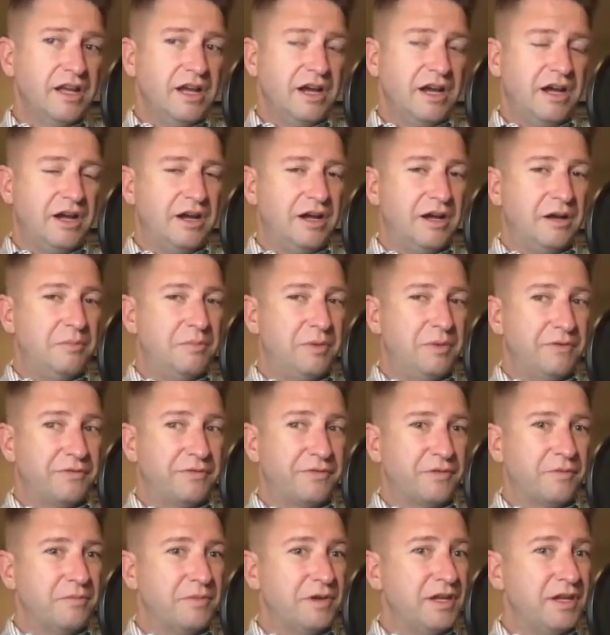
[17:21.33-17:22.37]
But
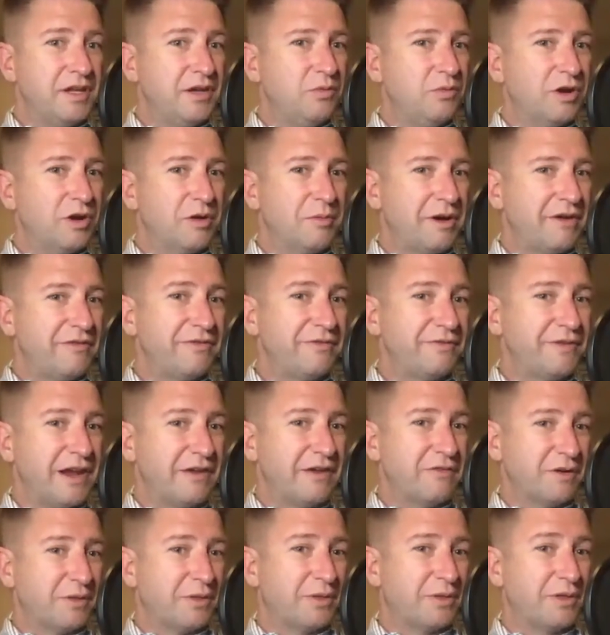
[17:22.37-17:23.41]
for me, one of my
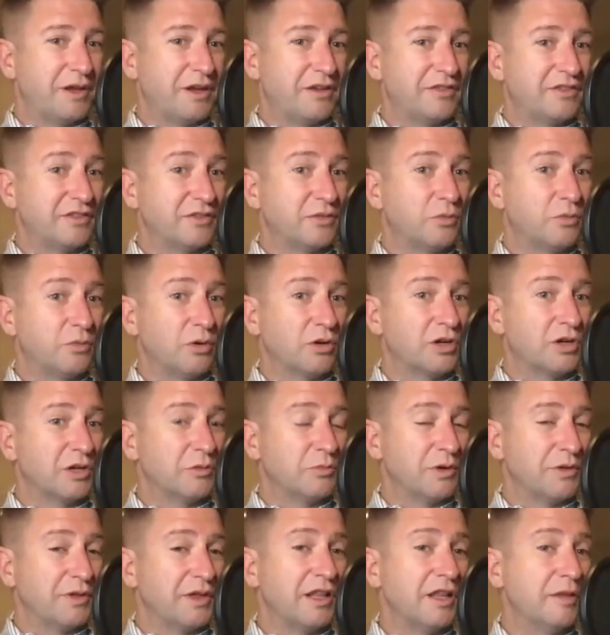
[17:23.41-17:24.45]
favorite things is working
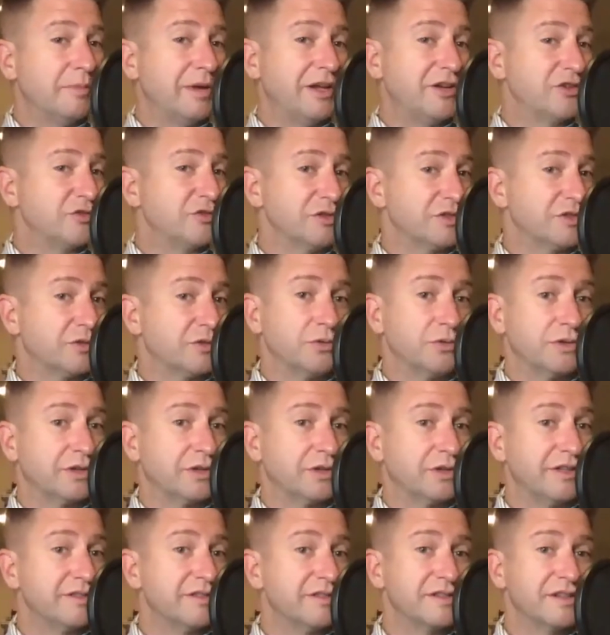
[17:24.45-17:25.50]
with elementary school
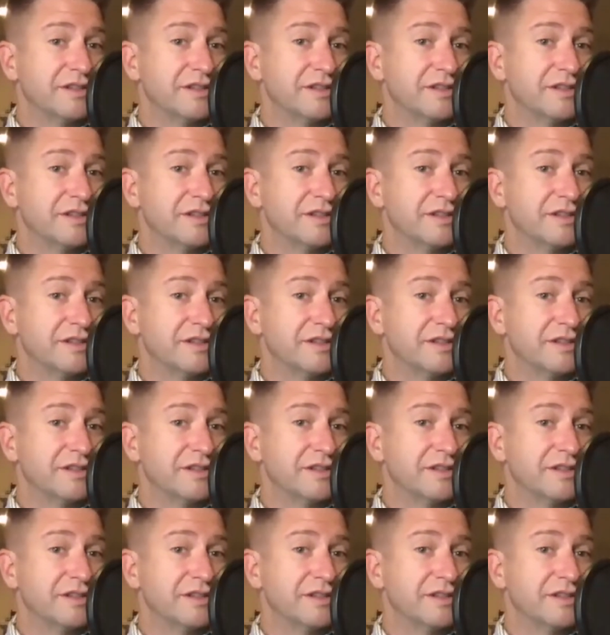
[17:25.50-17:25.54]
kids.